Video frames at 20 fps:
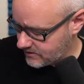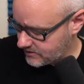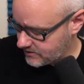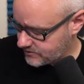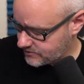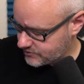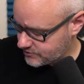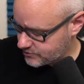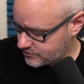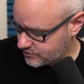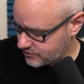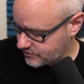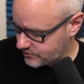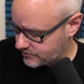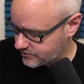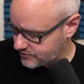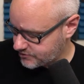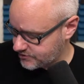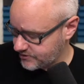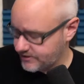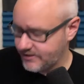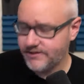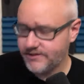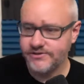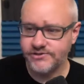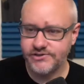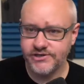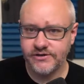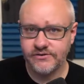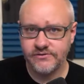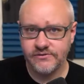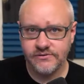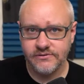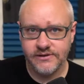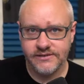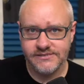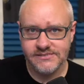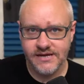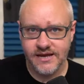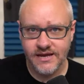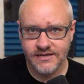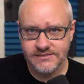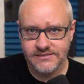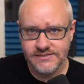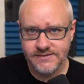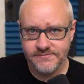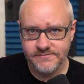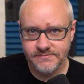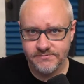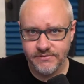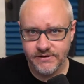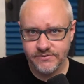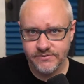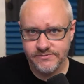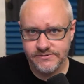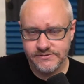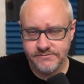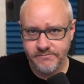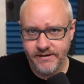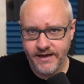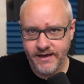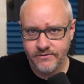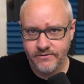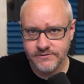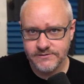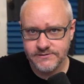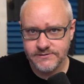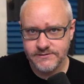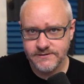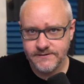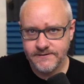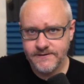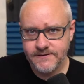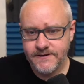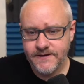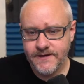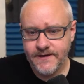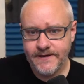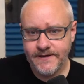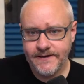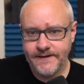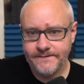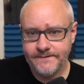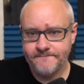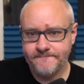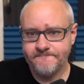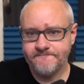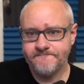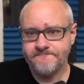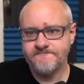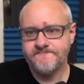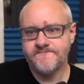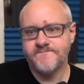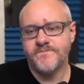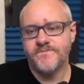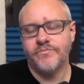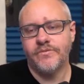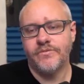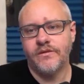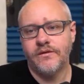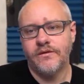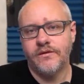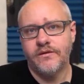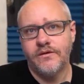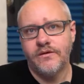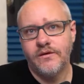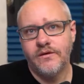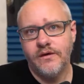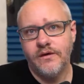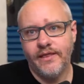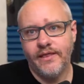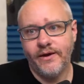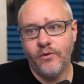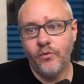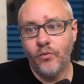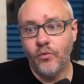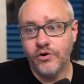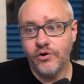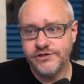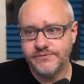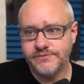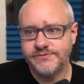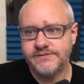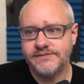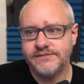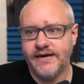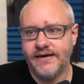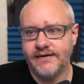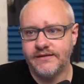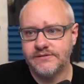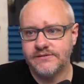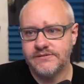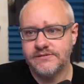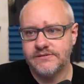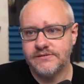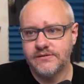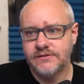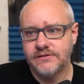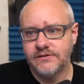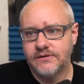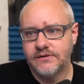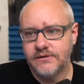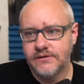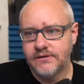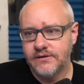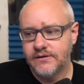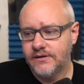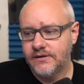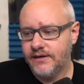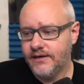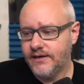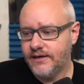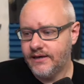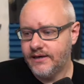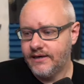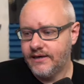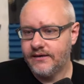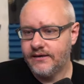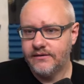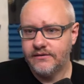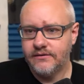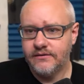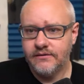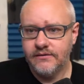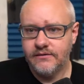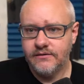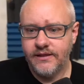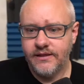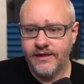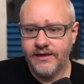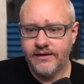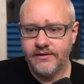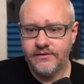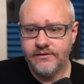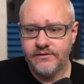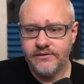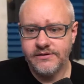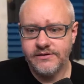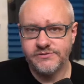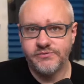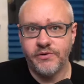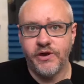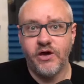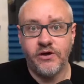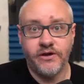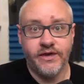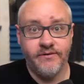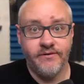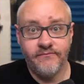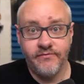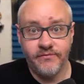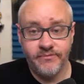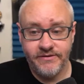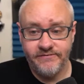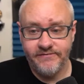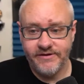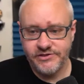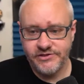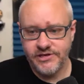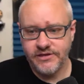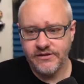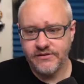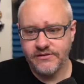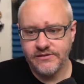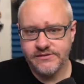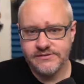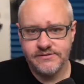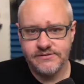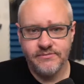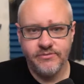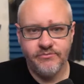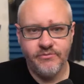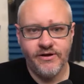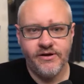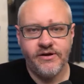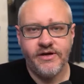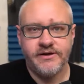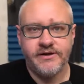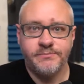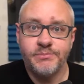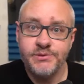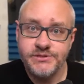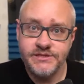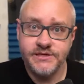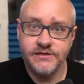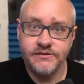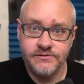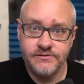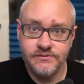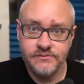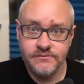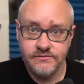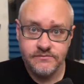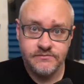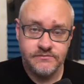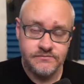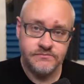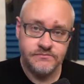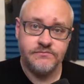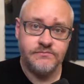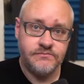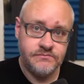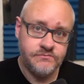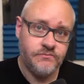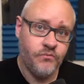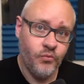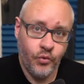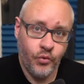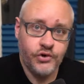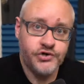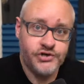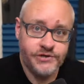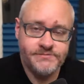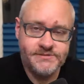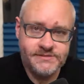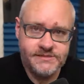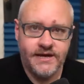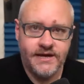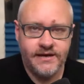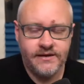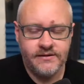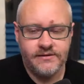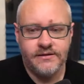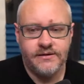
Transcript: church in general as a concept, but it was about um like worship styles. Uh like because we all came from evangelicalism and we all had a particular worship style